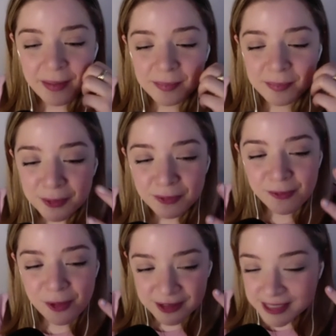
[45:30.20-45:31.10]

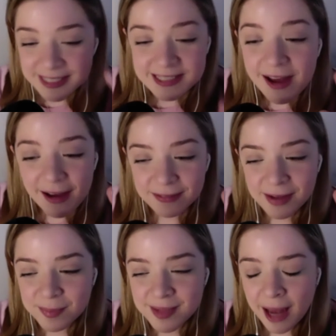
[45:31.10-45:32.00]
beautiful stuff
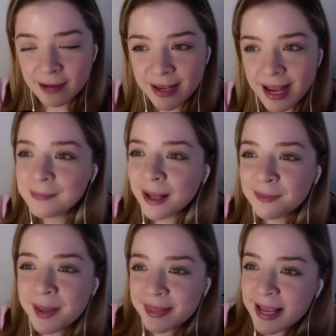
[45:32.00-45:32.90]
comes out of it. And by the
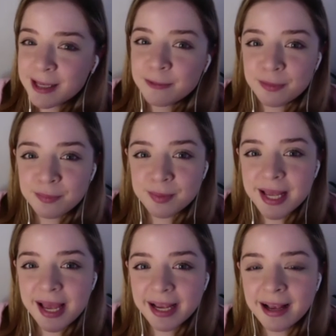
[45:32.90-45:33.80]
way, thank you for
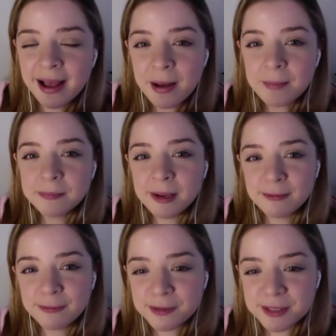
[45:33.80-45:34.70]
being my
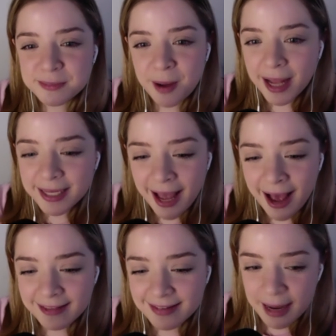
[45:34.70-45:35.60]
first
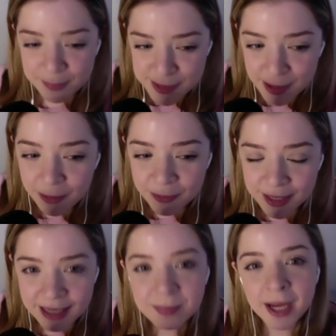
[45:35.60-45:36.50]
podcast episode
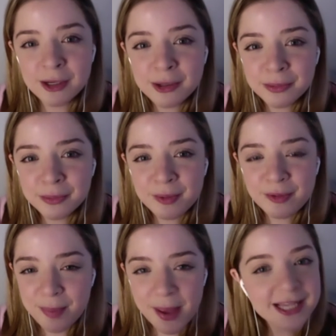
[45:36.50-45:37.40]
in my new
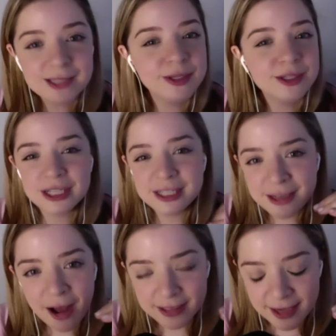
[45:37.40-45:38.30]
space, which is
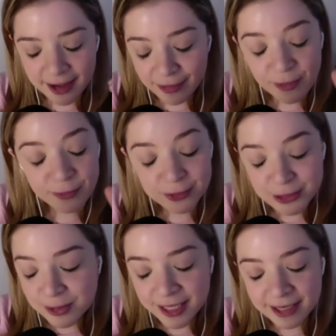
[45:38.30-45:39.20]
not done. So if you're
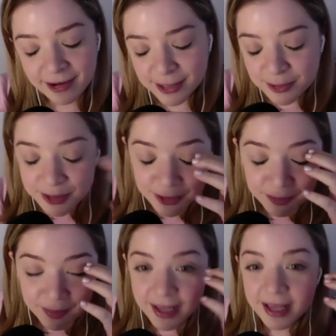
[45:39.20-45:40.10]
tuning in on
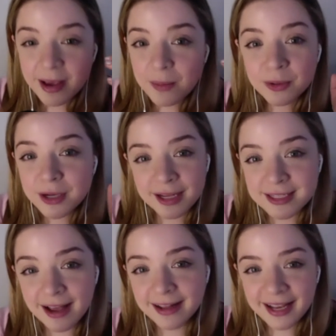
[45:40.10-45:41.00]
YouTube, we're not
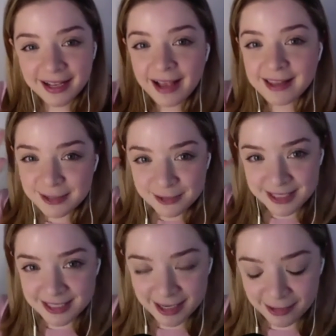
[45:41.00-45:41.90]
done. Like I still need
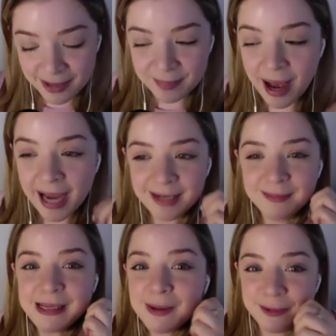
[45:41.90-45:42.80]
to decorate behind
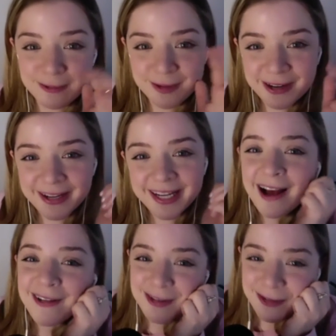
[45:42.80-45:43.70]
me, but we're figuring it
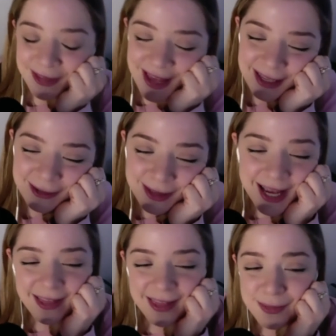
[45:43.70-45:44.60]
out. So thank you,
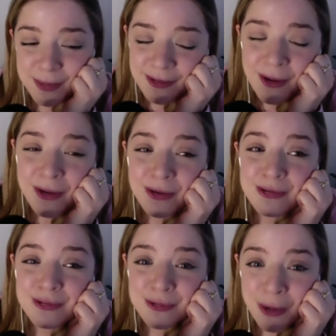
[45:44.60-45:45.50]
Leya. This was
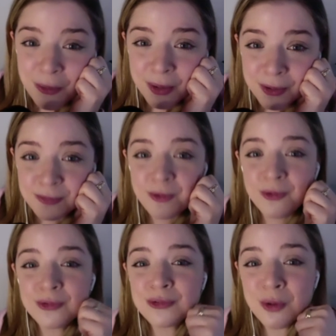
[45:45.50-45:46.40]
so
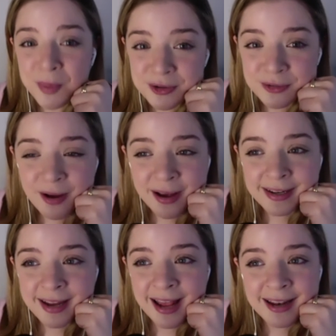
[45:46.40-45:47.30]
wonderful, so much
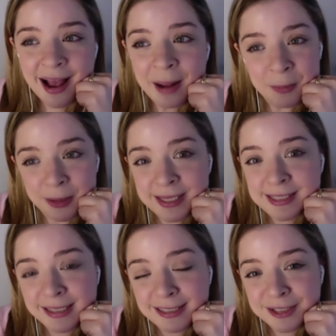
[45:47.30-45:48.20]
fun. And I'm really
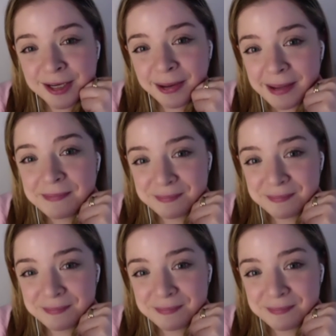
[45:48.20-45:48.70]
excited to share it.